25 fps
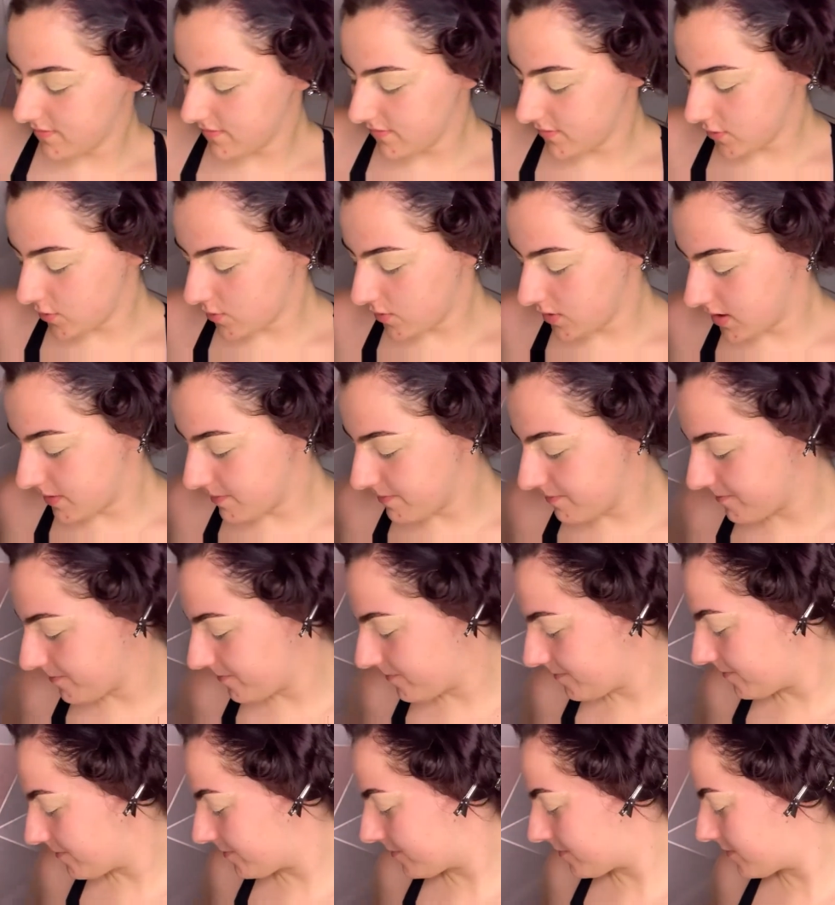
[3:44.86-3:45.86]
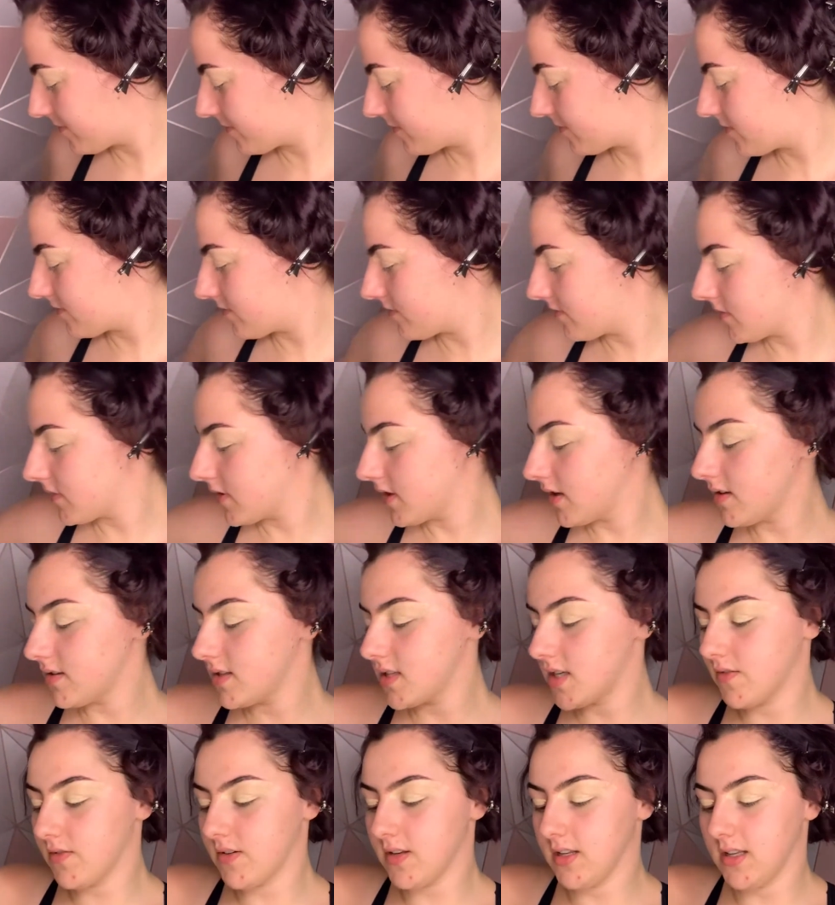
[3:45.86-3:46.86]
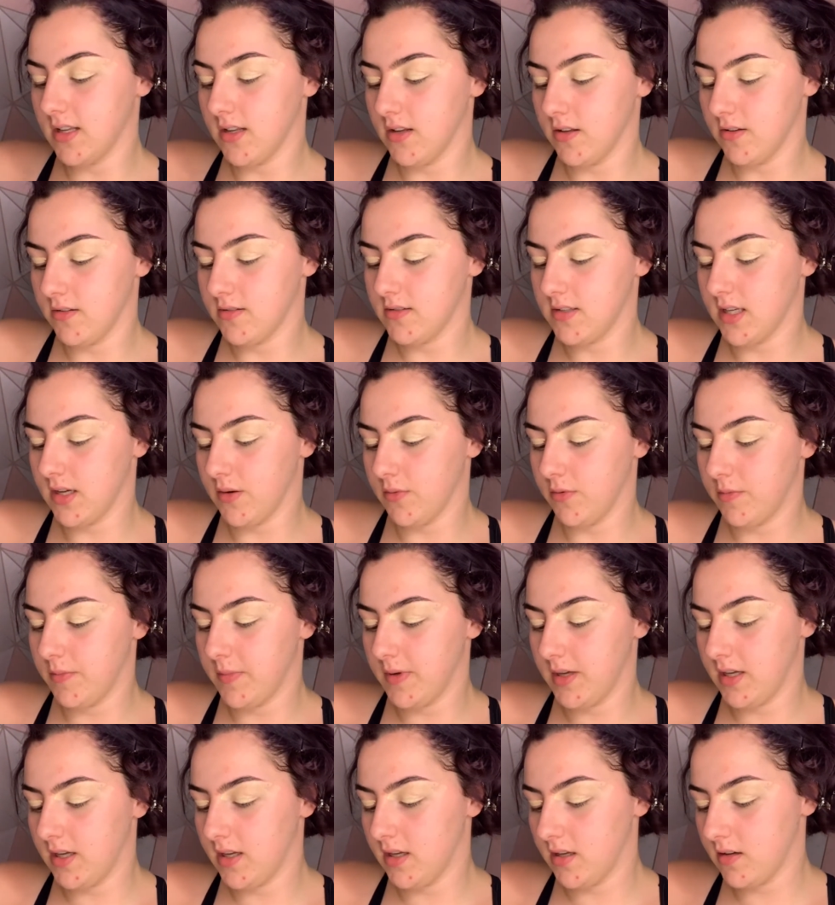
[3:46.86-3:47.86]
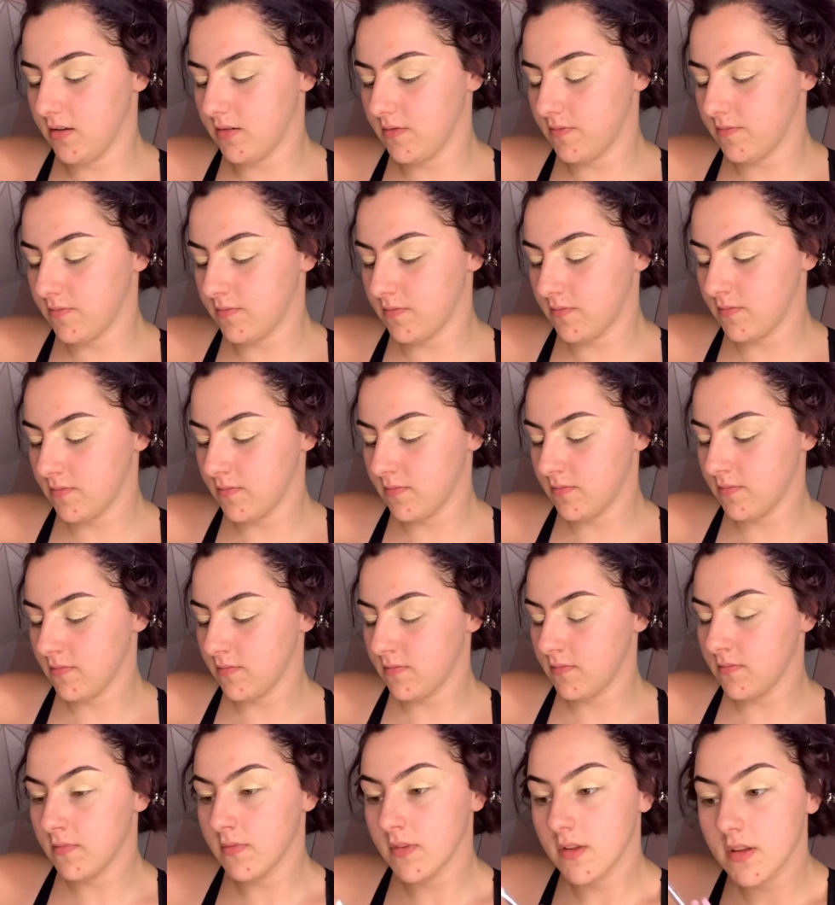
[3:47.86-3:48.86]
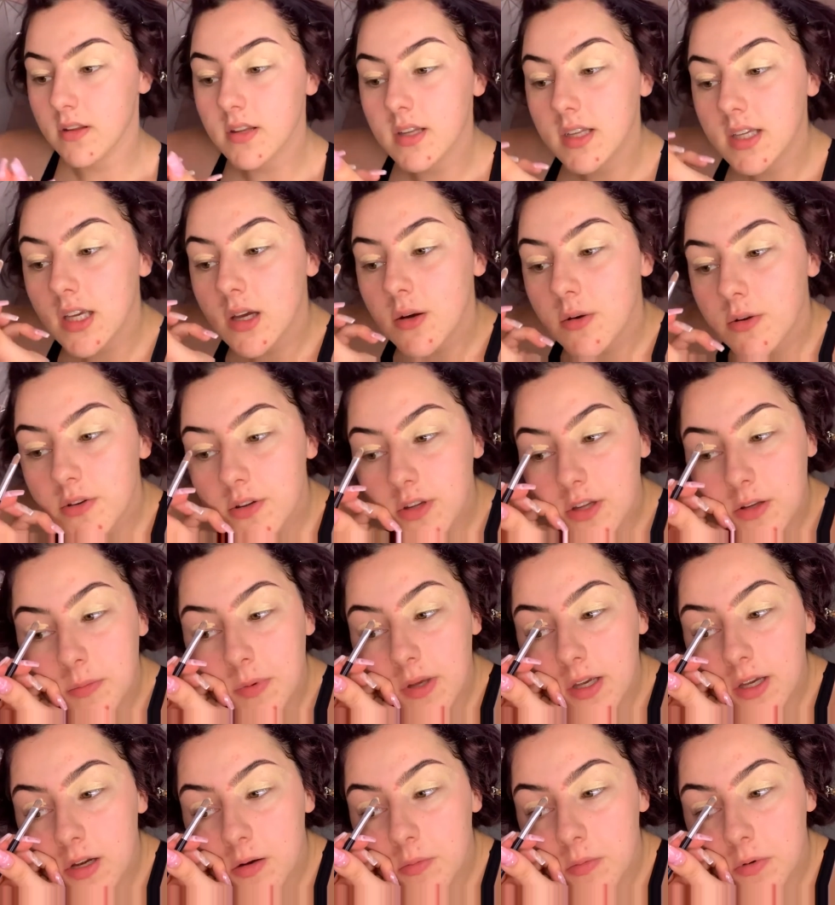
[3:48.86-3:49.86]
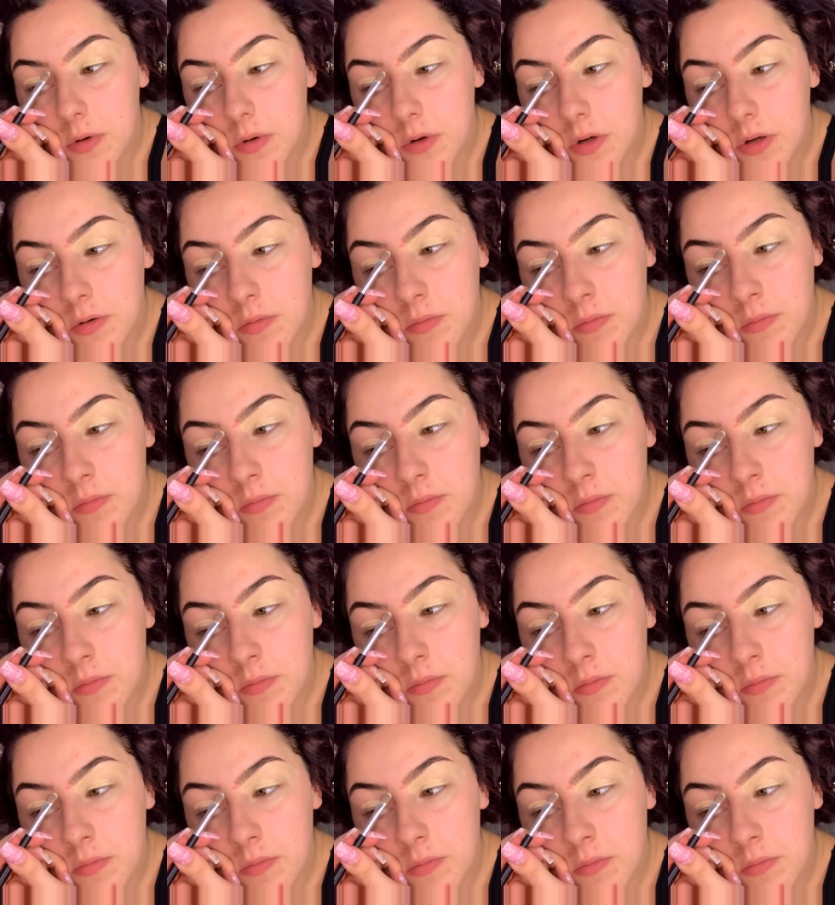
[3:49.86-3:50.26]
And then he's having a little sit with me here. I think he wants his makeup doing.